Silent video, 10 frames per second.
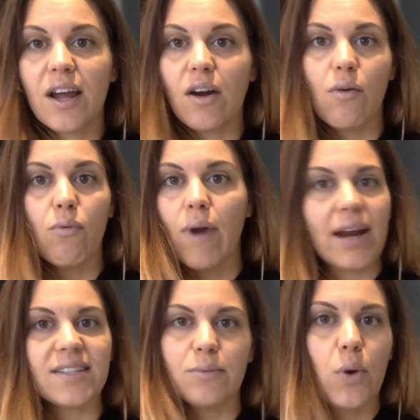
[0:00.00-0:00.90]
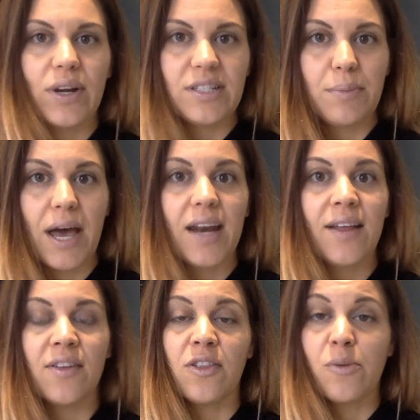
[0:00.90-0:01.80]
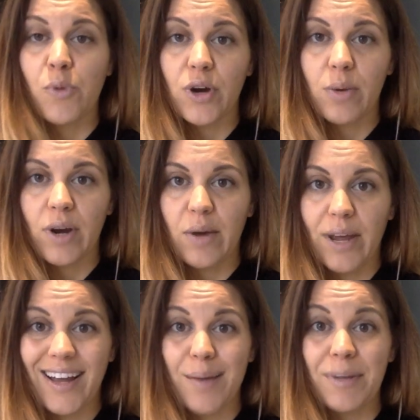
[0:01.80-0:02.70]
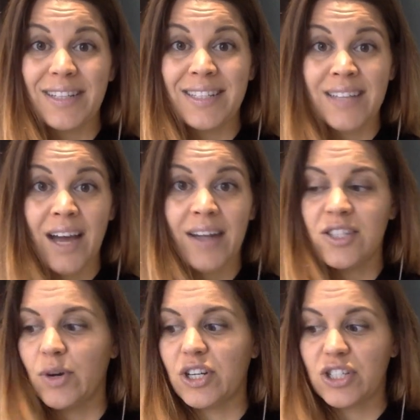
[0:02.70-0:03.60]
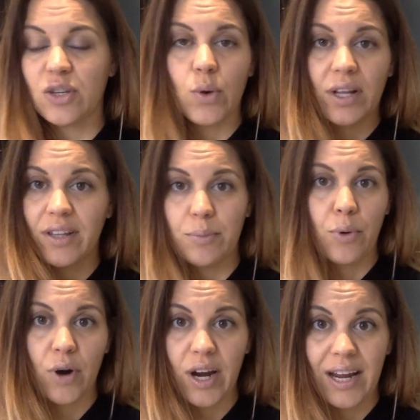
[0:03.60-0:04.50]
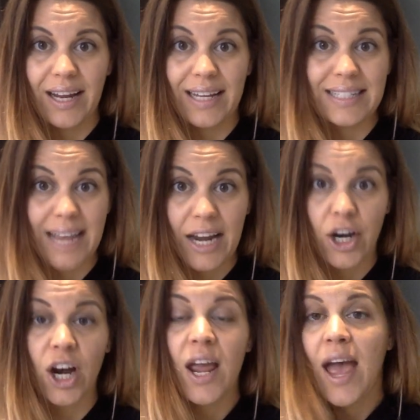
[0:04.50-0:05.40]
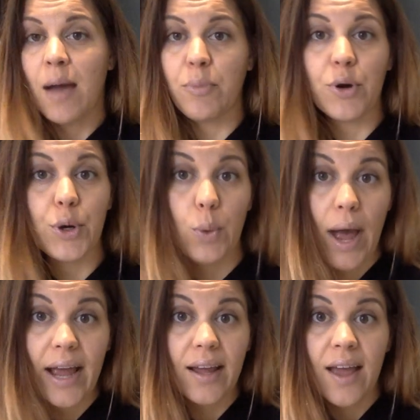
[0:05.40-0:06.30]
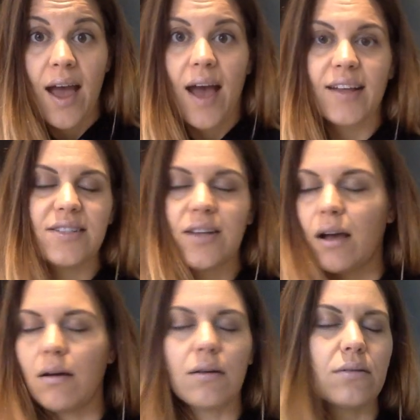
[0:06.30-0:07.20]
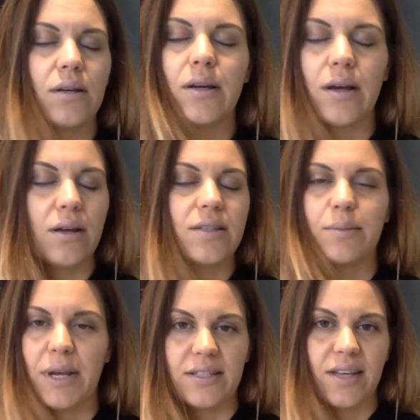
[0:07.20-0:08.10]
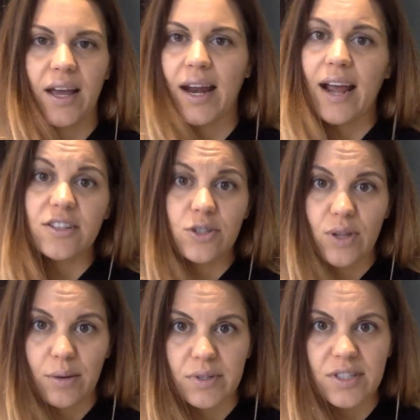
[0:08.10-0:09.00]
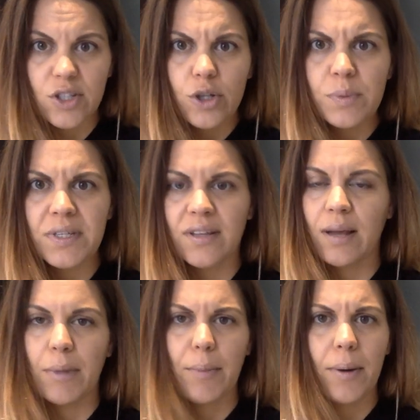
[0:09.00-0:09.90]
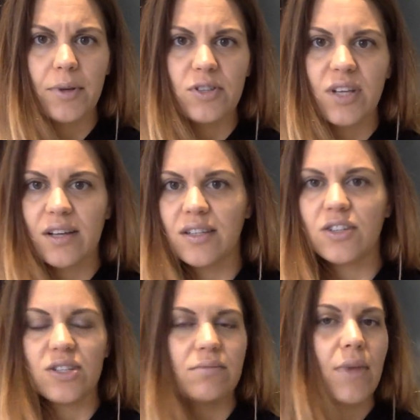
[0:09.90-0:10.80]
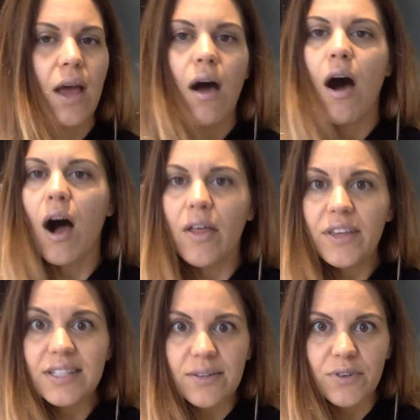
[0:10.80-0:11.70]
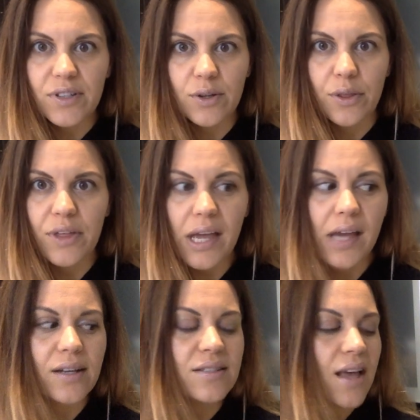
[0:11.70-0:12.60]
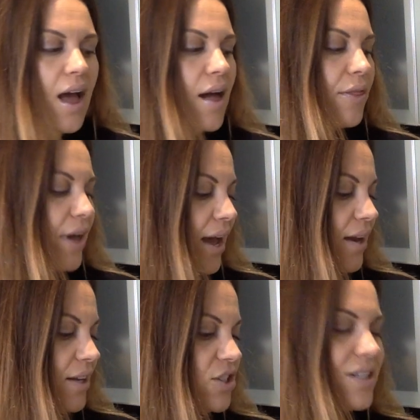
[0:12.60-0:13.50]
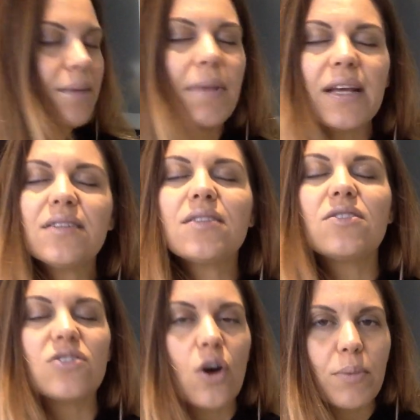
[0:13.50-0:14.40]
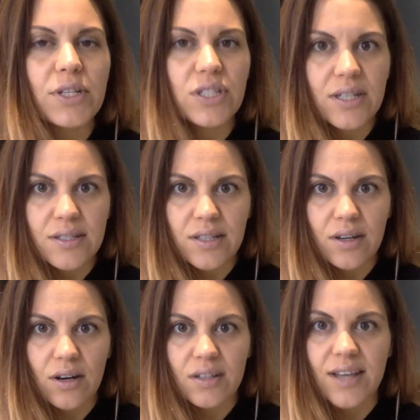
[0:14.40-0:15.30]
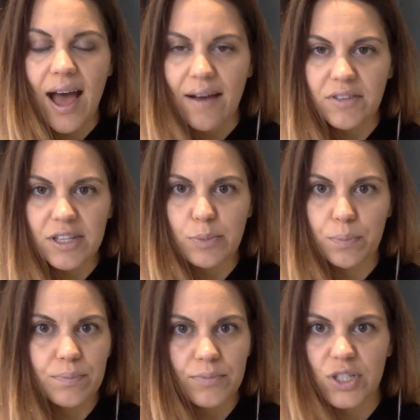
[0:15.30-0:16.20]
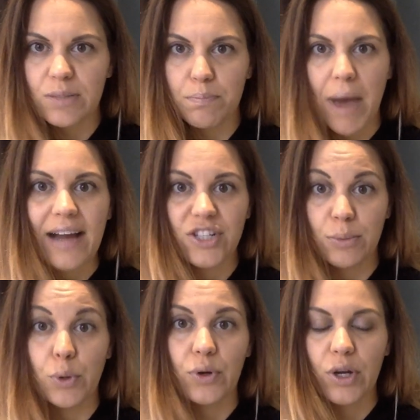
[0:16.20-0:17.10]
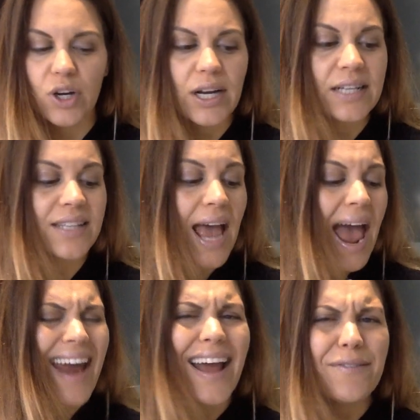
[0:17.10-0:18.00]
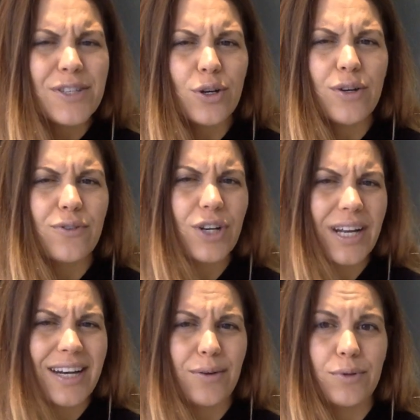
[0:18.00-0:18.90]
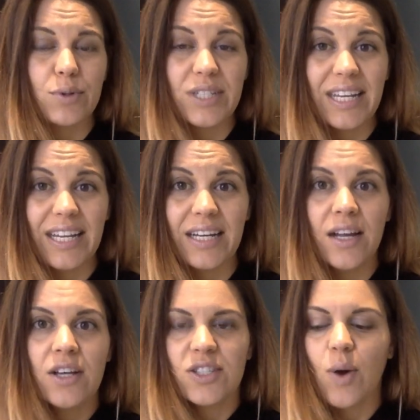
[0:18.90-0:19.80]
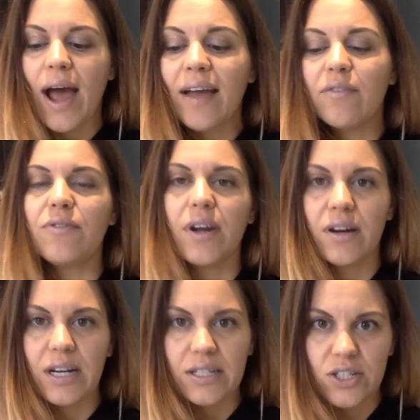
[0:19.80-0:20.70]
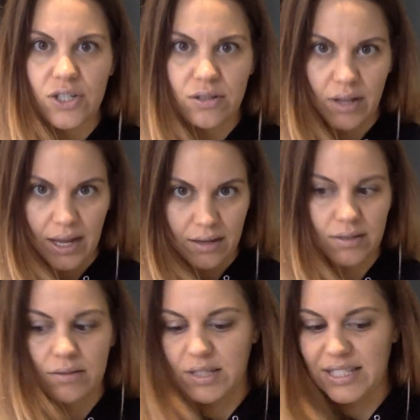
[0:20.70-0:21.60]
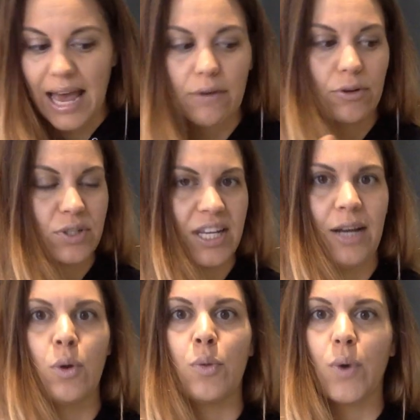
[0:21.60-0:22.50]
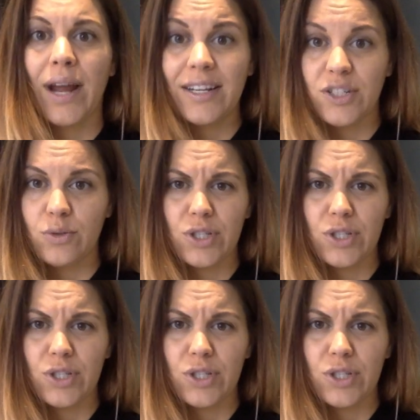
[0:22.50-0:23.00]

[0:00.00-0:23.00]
there right as I'm going to bed, and in the morning when I wake up, it's done. And so I just quickly pour it in a container and put it away. It's amazing. And I also do that with soups and like my barbecue sauce, just all these different little things that it makes it so much easier to have these just batching bulk ingredients. And I've sort of created a routine. So I have very set routine with when I do